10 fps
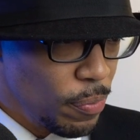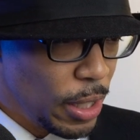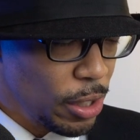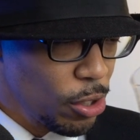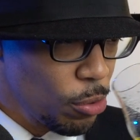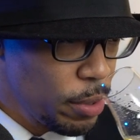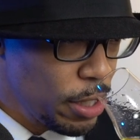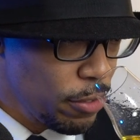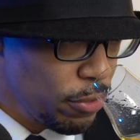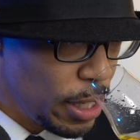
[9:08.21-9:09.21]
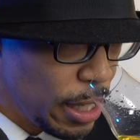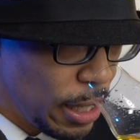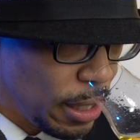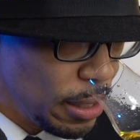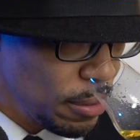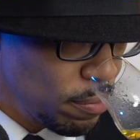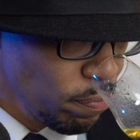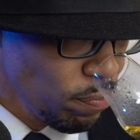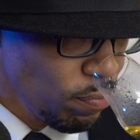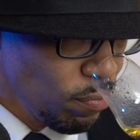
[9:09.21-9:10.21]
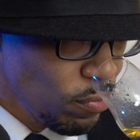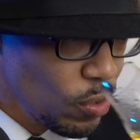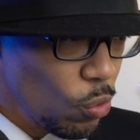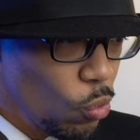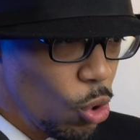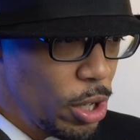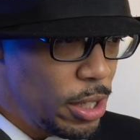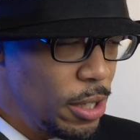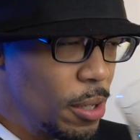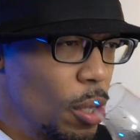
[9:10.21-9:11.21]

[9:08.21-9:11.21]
a little bit of wood.